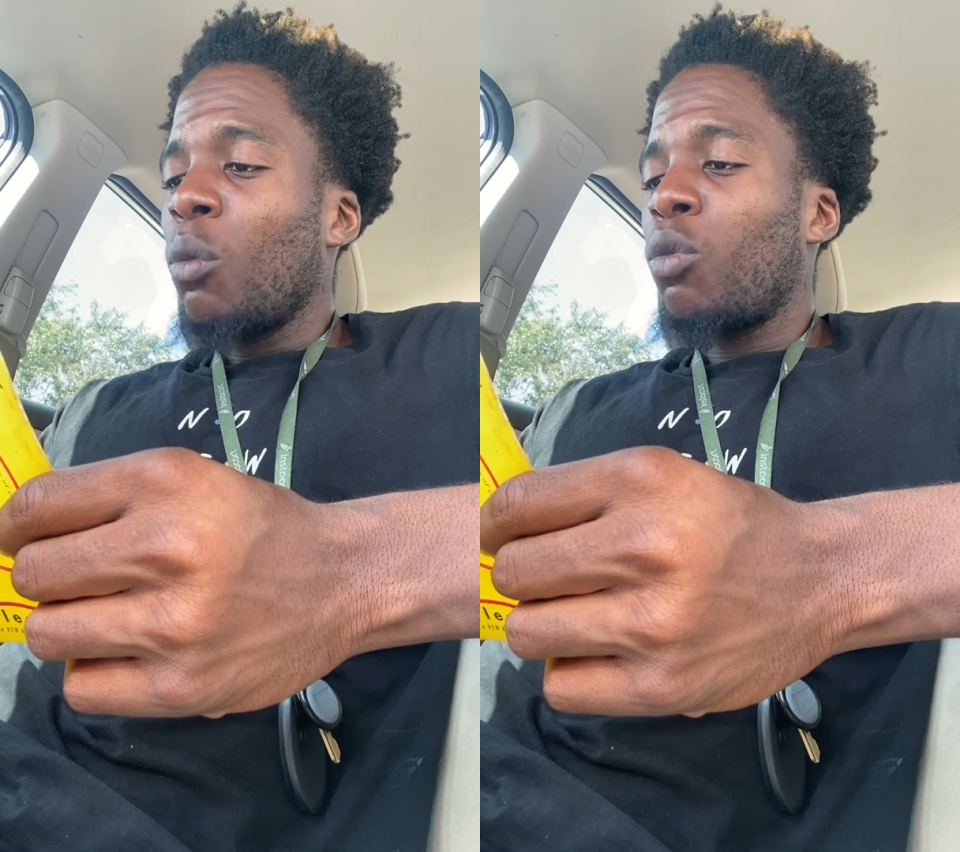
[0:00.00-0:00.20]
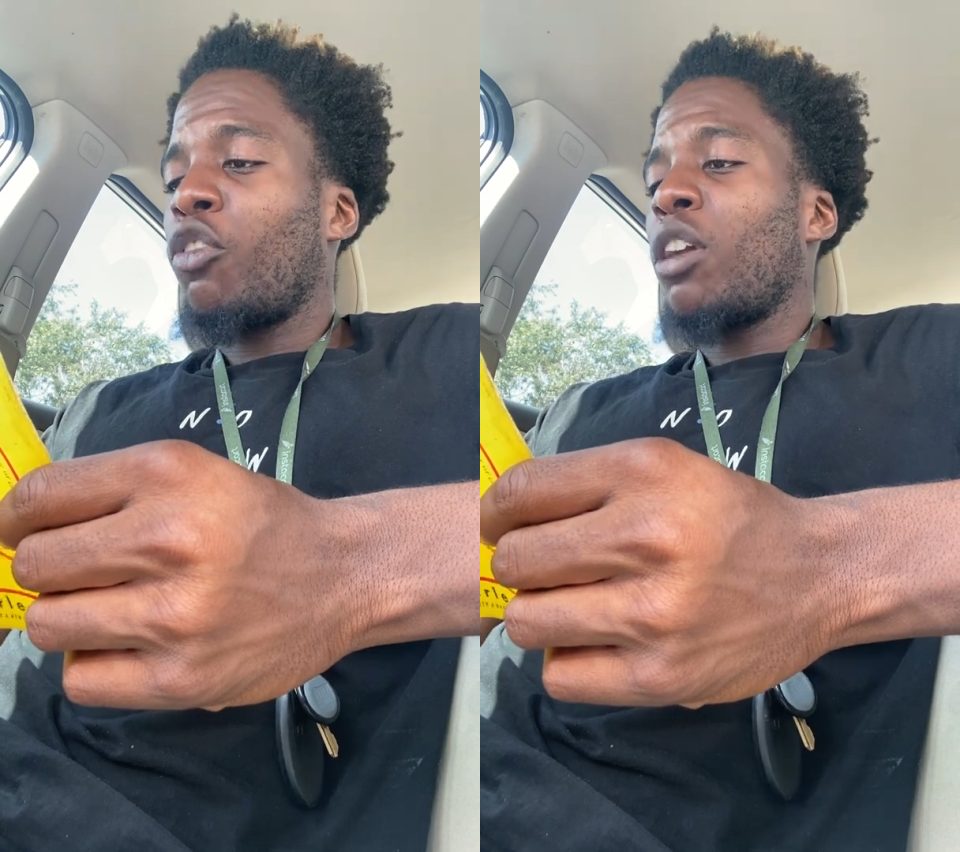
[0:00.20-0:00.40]

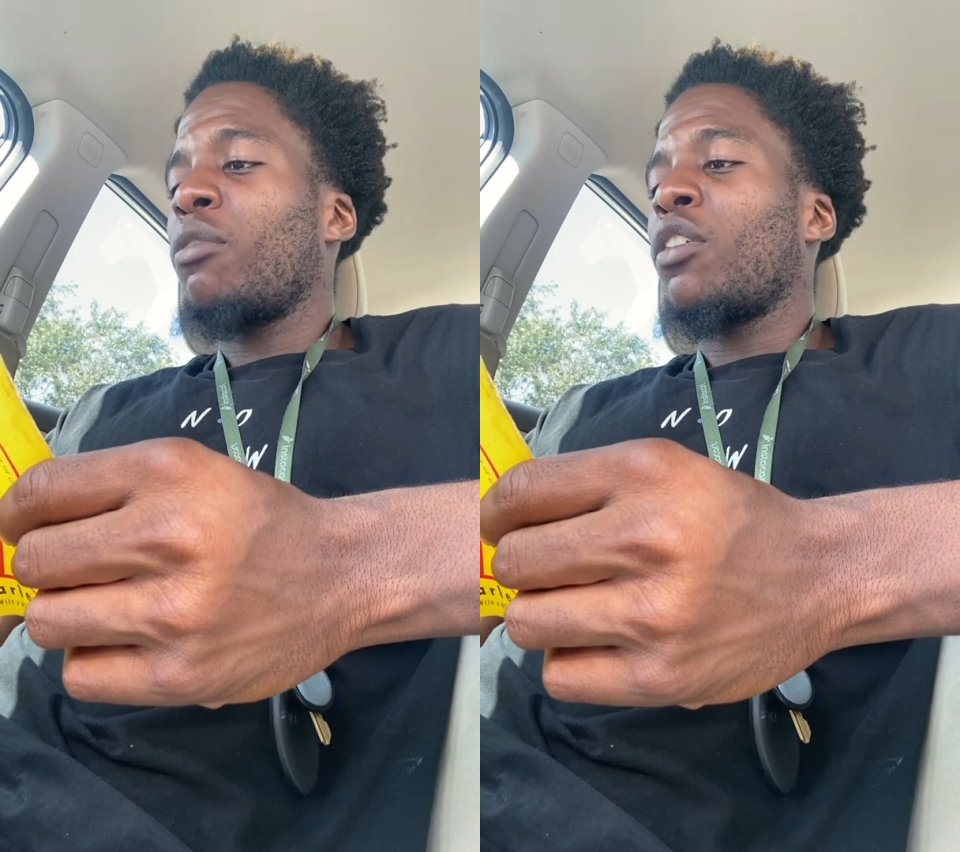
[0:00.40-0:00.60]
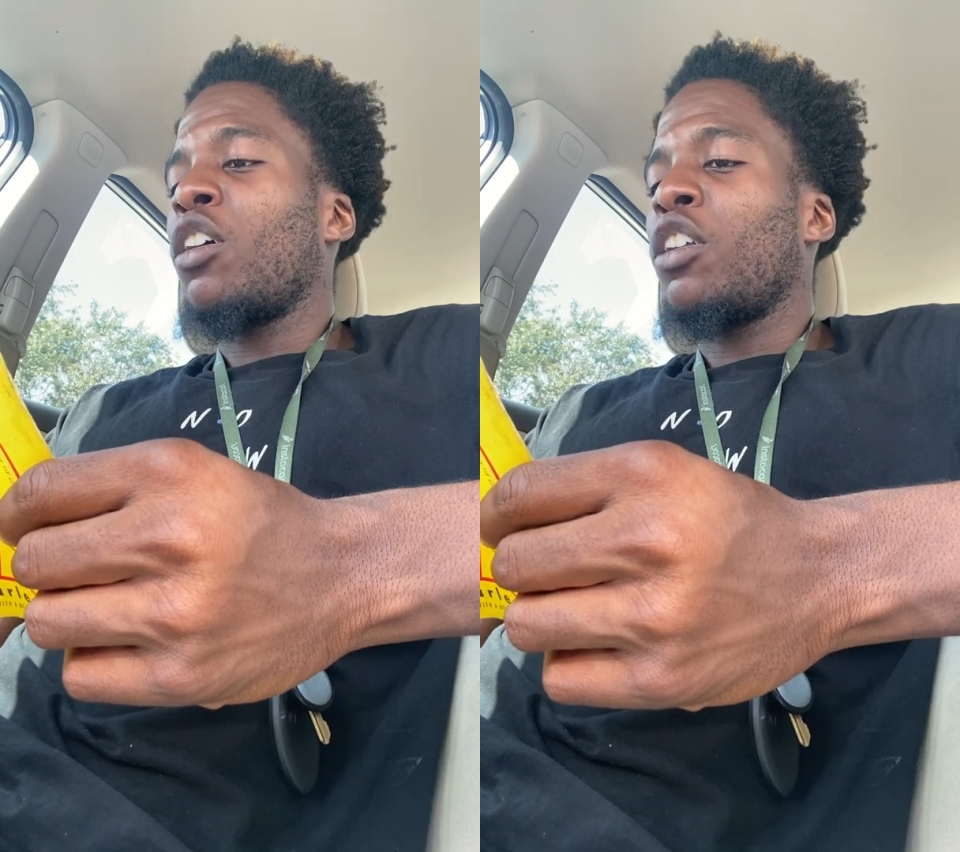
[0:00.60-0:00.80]
with
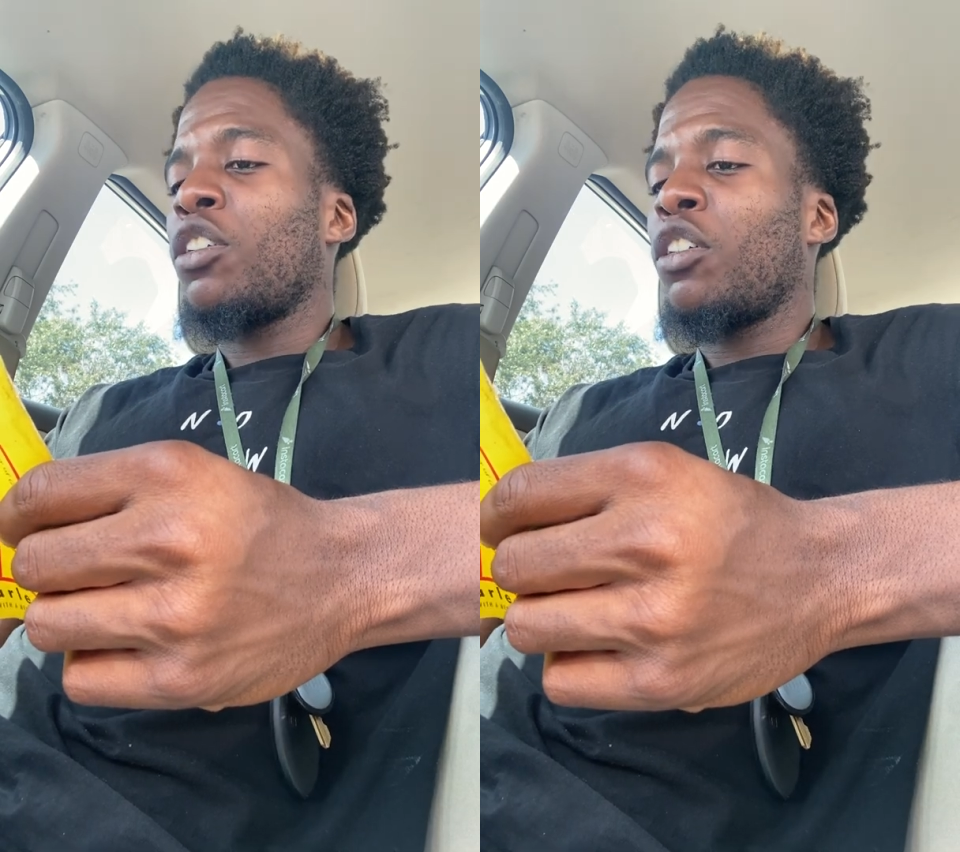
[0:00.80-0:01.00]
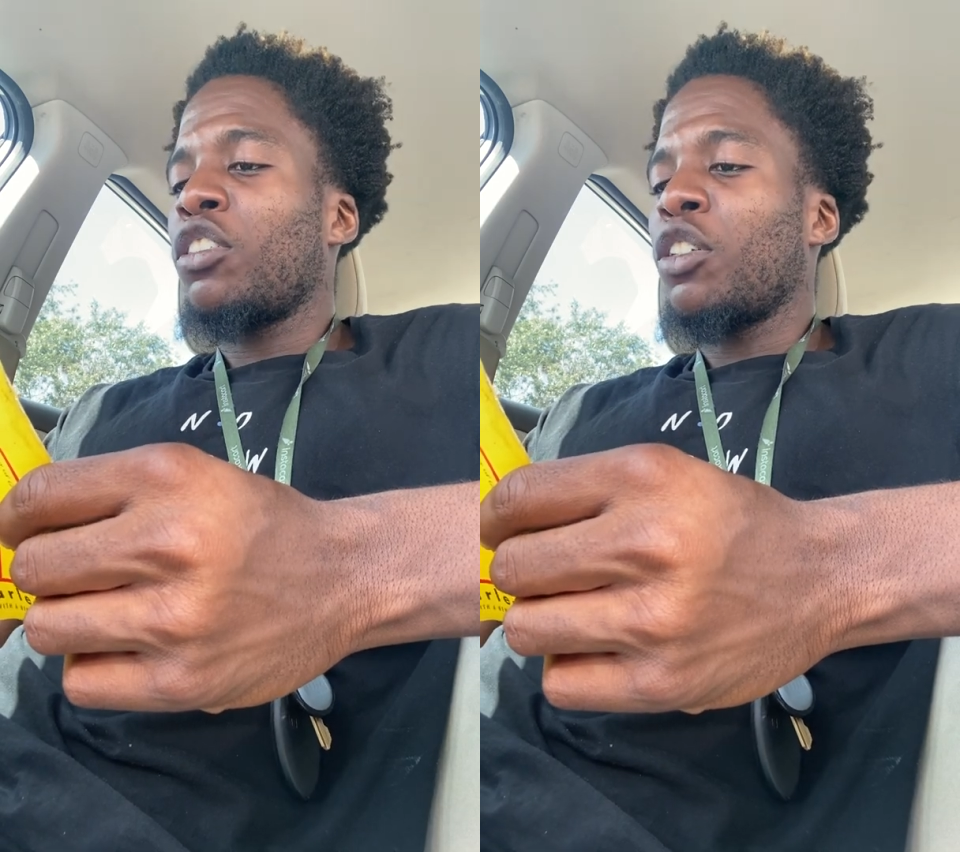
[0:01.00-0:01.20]
craving
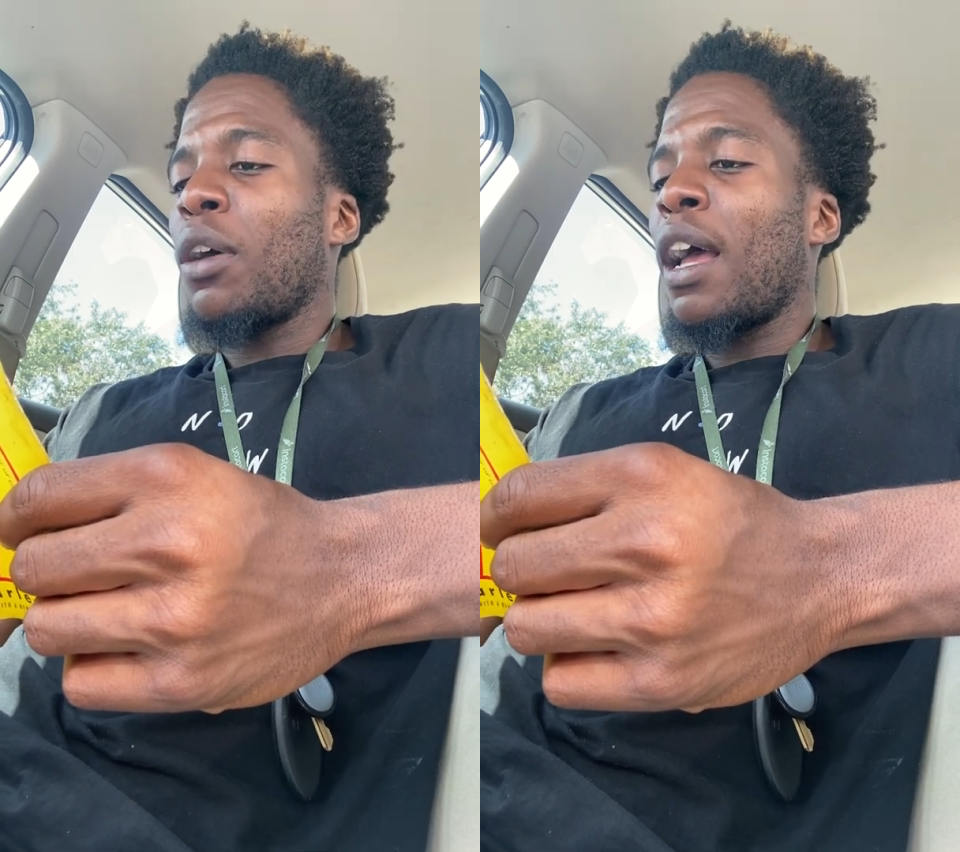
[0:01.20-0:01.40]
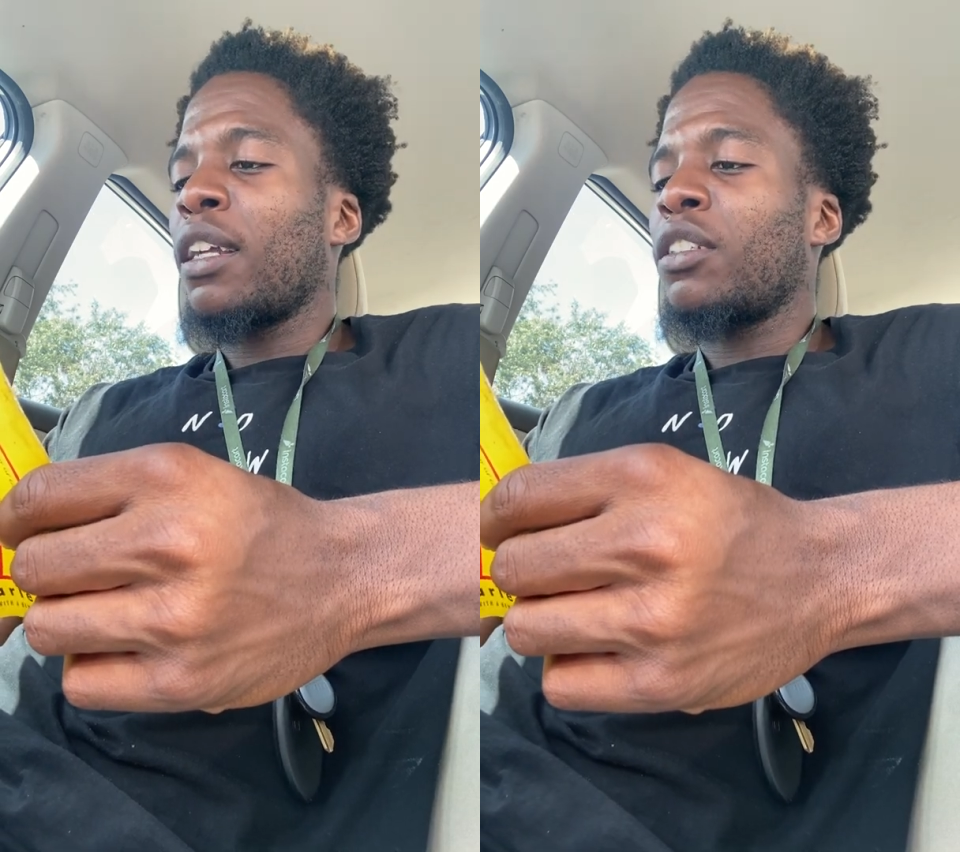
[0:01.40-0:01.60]
hunger, are still
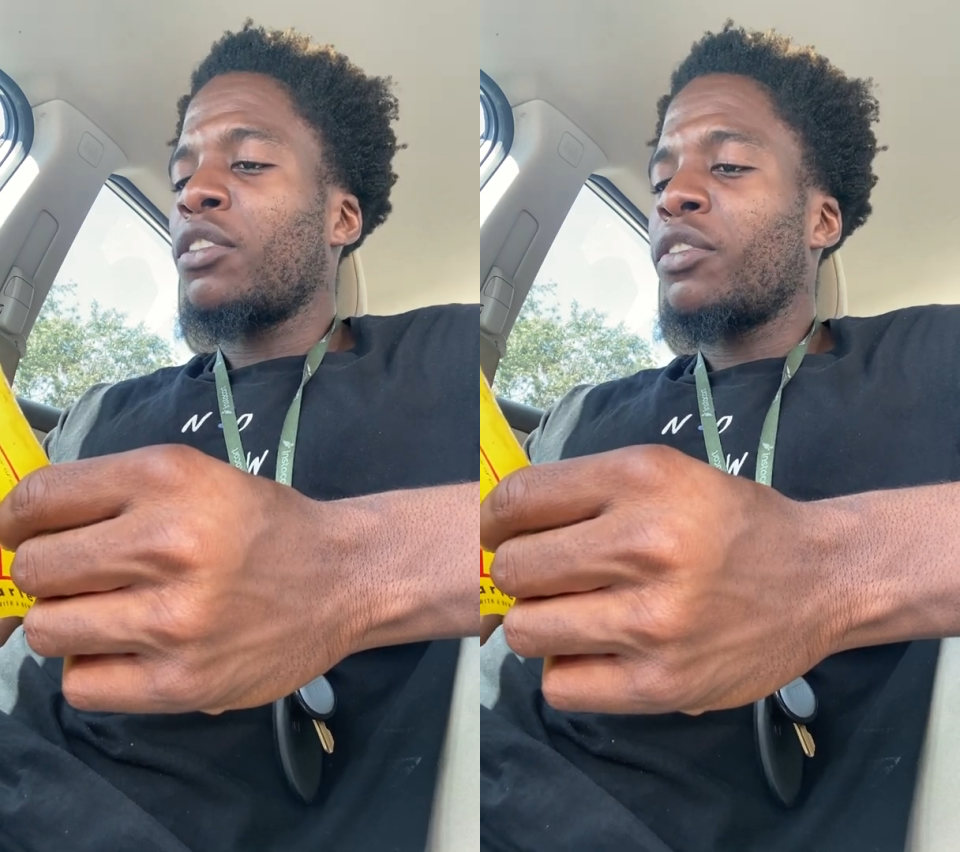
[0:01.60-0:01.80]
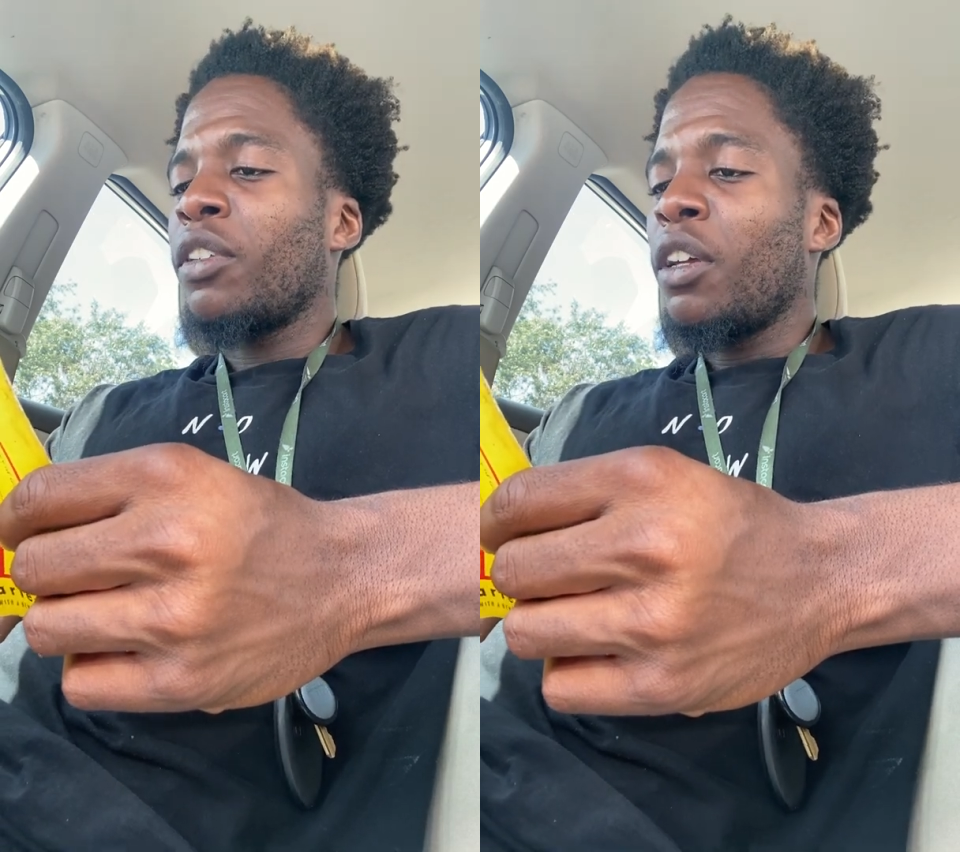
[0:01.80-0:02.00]
active.